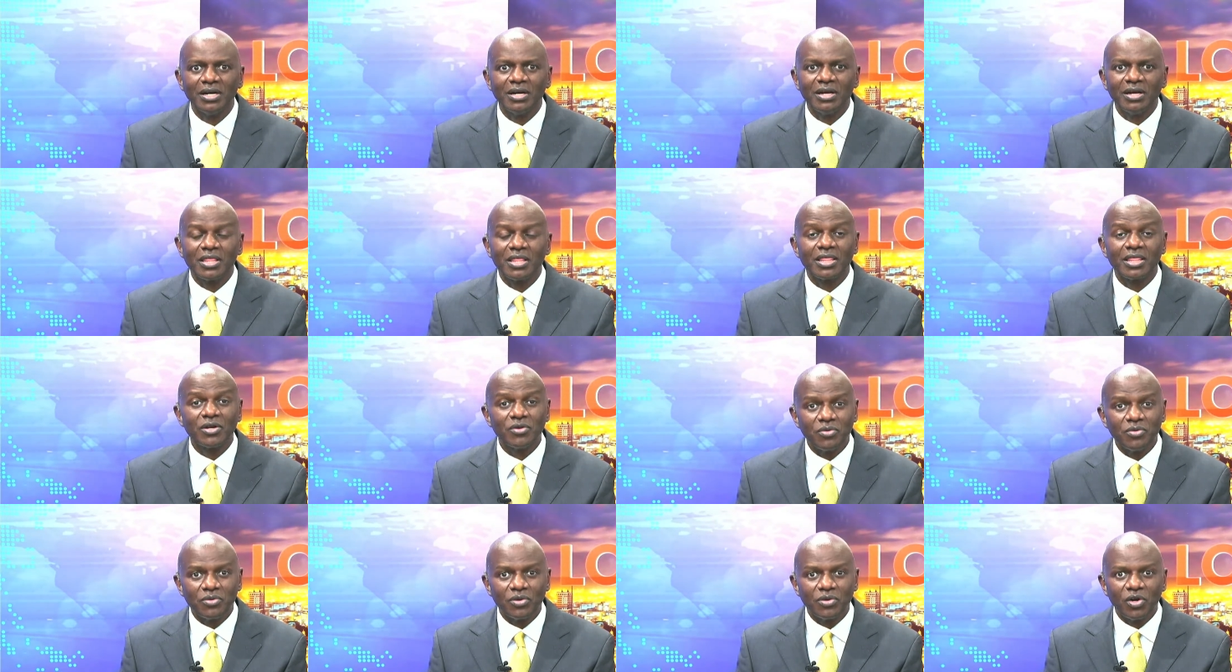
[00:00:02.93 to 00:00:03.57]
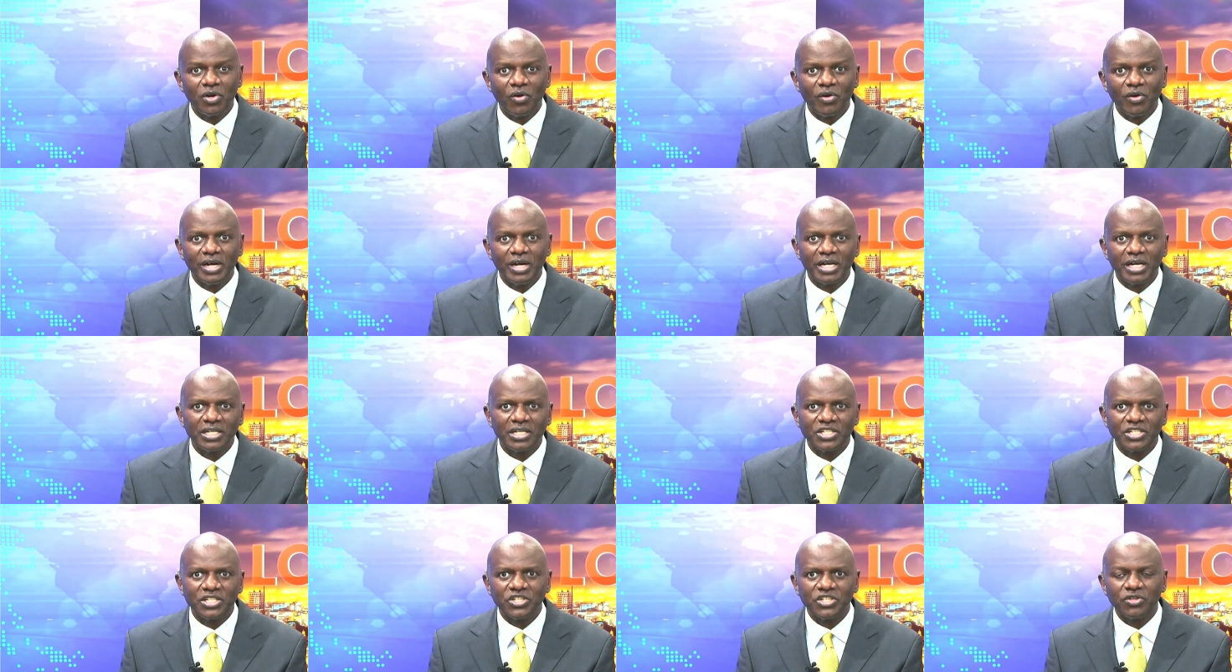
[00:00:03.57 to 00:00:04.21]
through
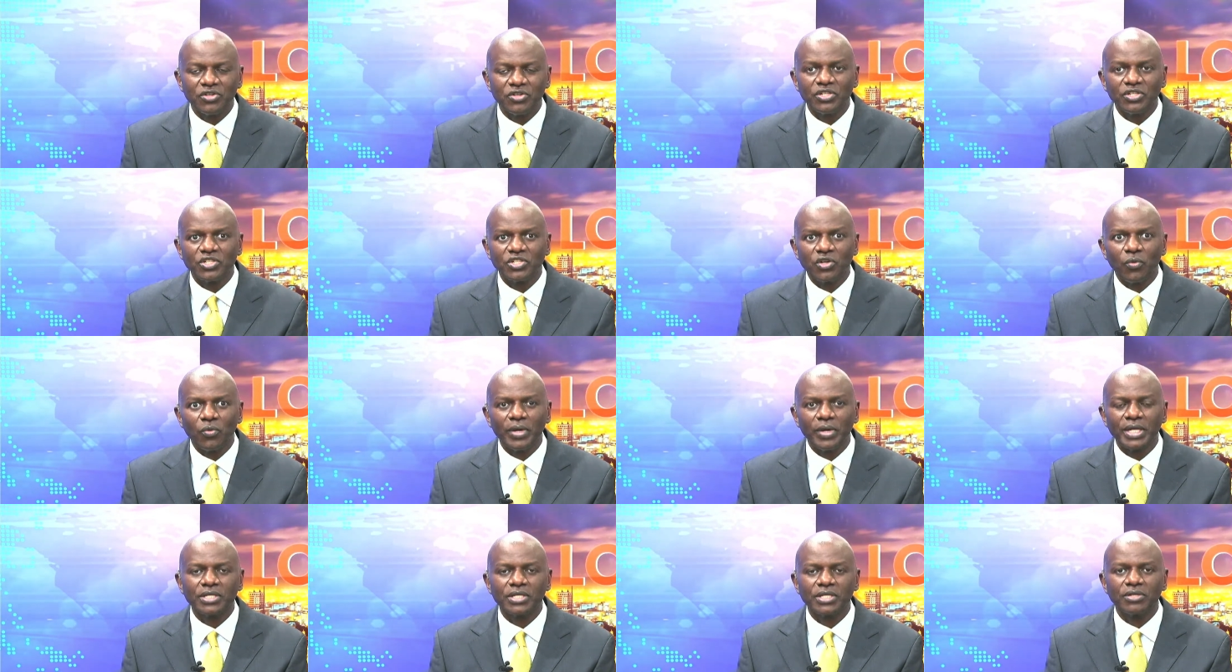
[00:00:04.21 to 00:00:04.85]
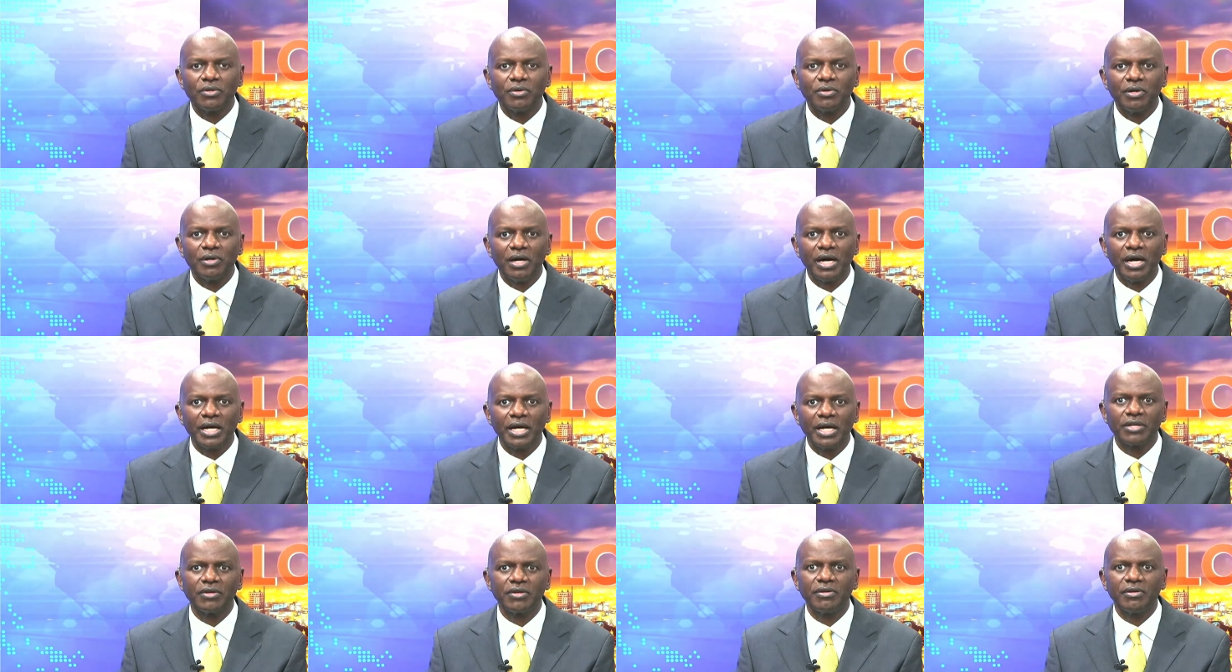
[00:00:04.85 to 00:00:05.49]
lawyer Julie Soweto
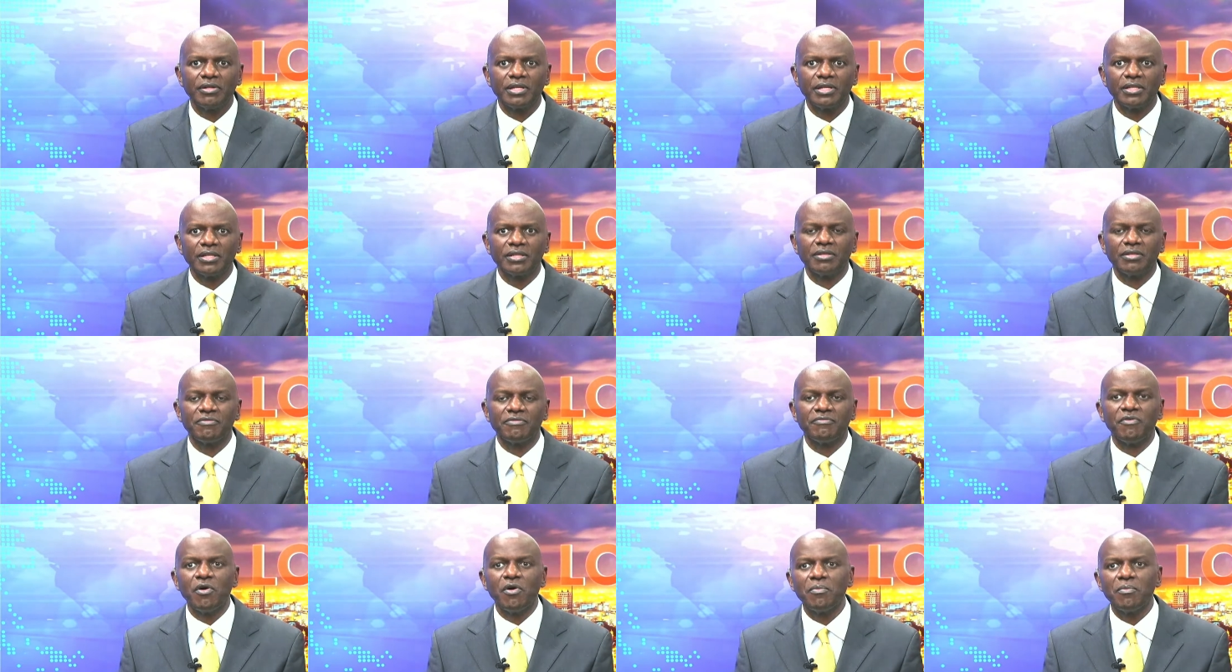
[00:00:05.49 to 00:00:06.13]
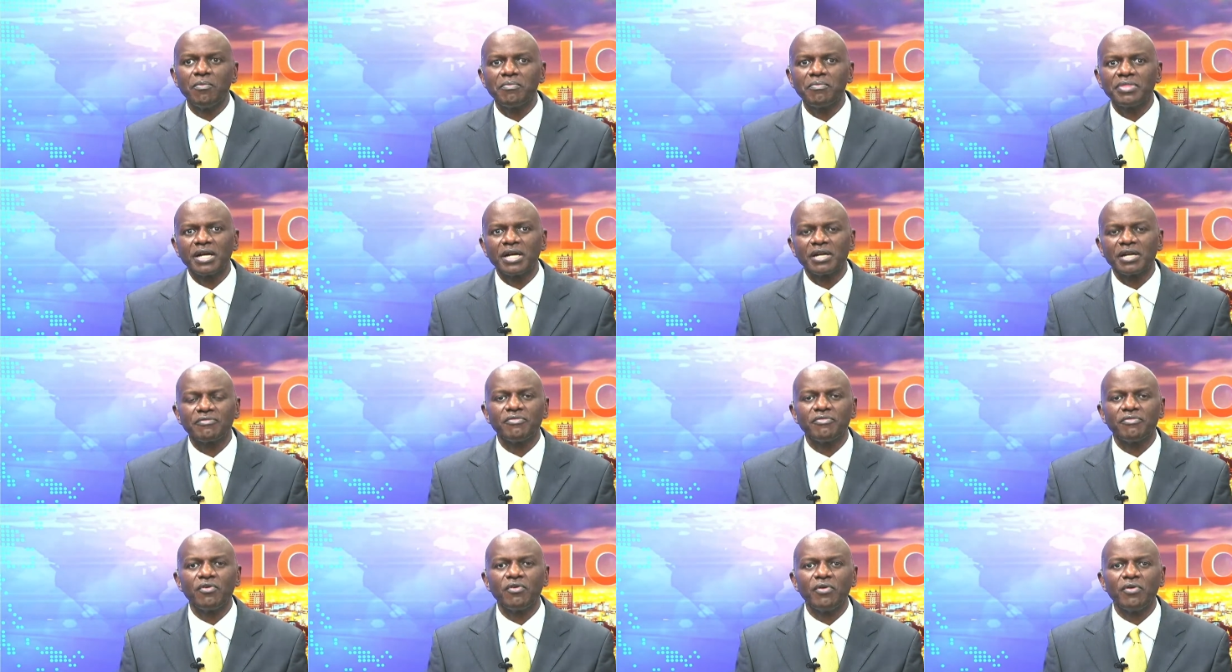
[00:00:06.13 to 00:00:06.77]
argued that the Form
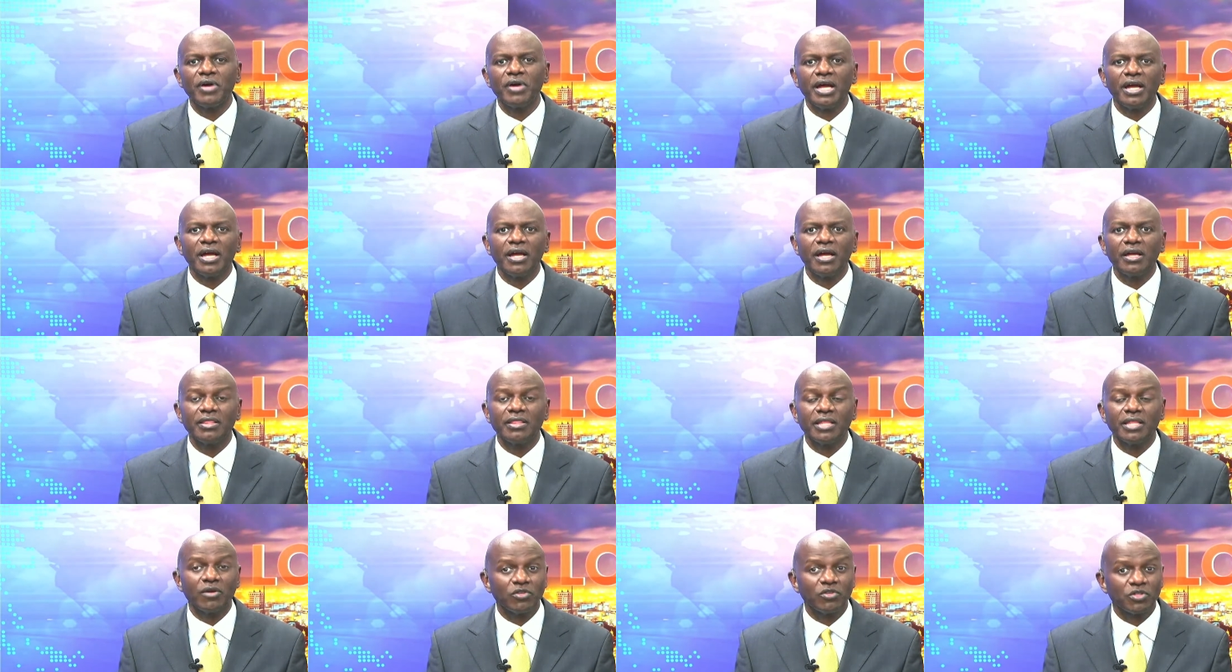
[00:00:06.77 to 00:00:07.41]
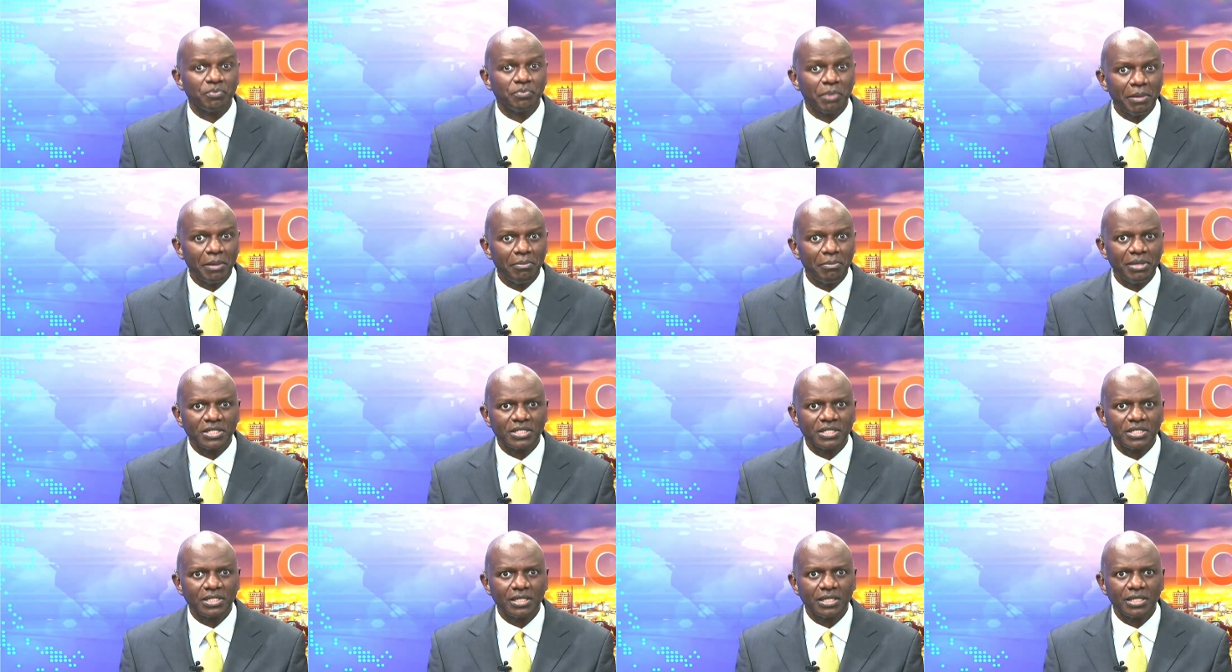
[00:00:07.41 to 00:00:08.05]
34A that was
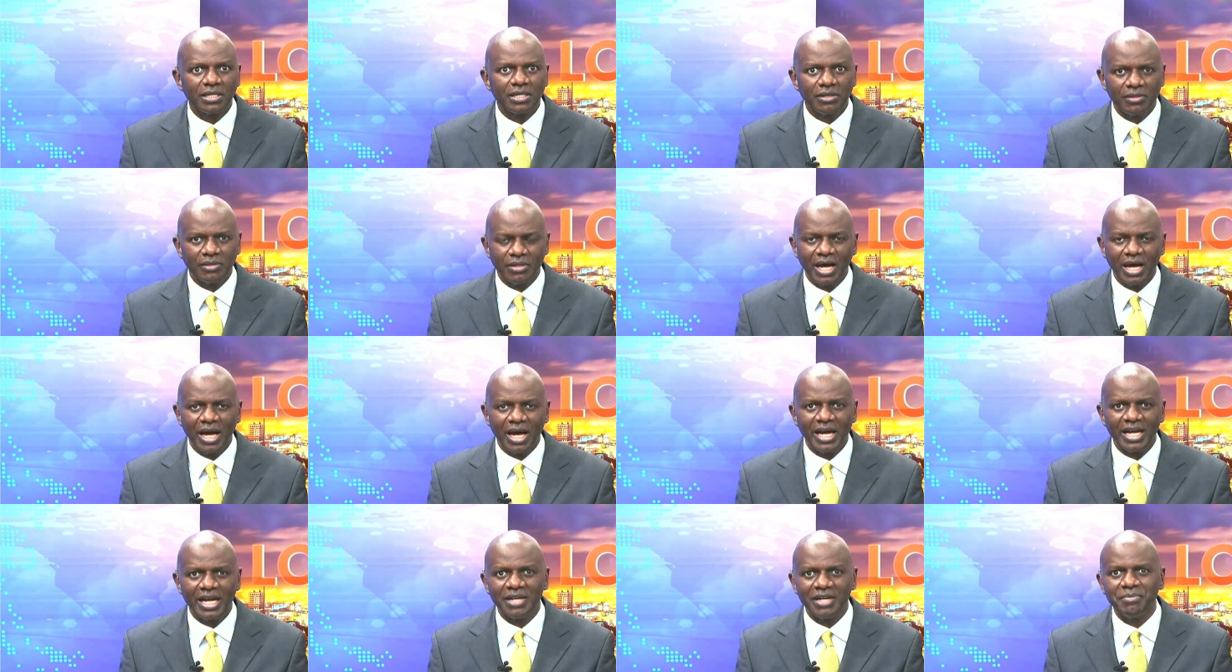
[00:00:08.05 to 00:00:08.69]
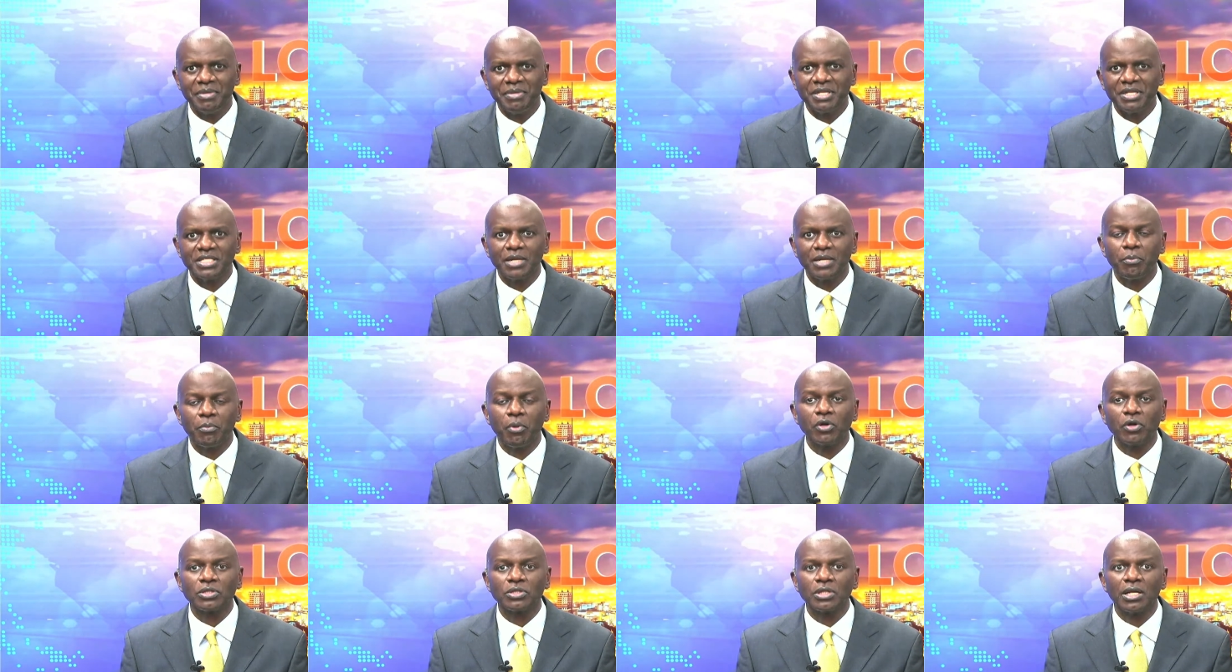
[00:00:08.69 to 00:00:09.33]
published on the IEBC
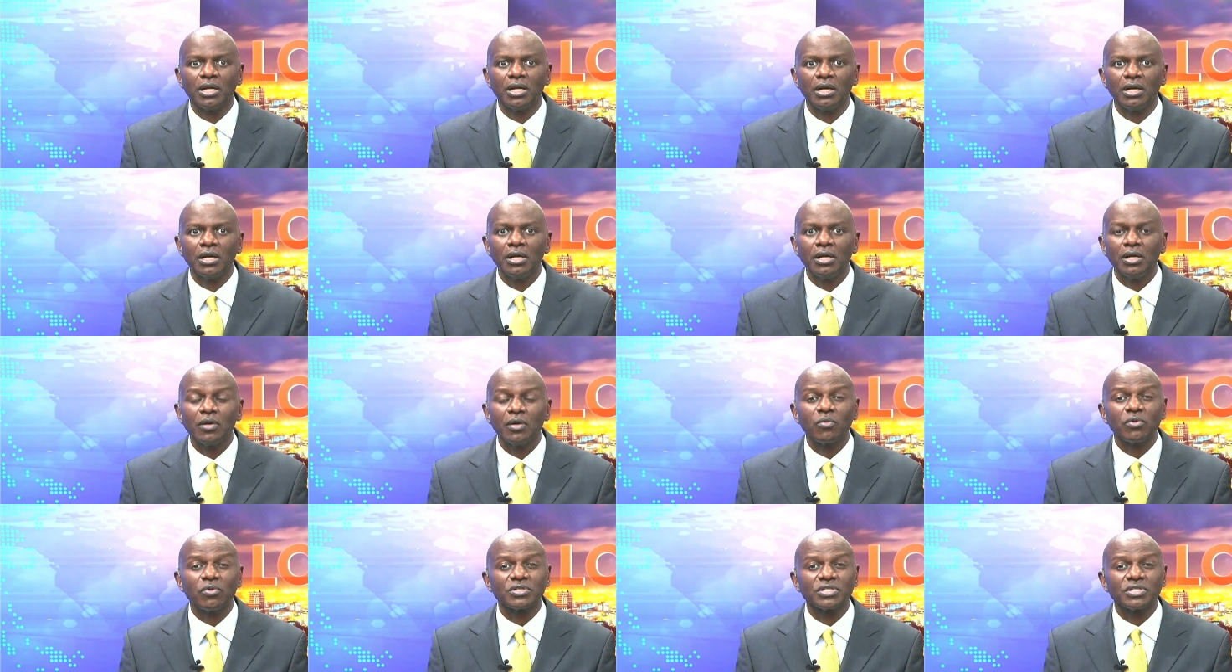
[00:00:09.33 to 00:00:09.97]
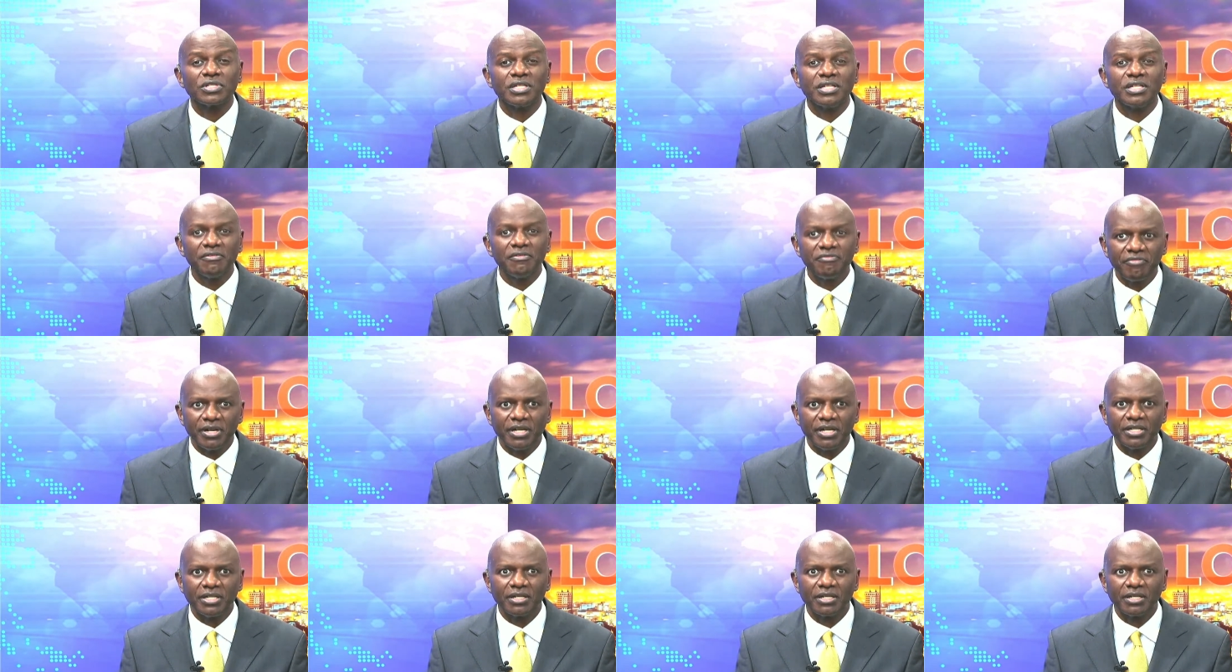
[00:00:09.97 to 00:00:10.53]
portal was different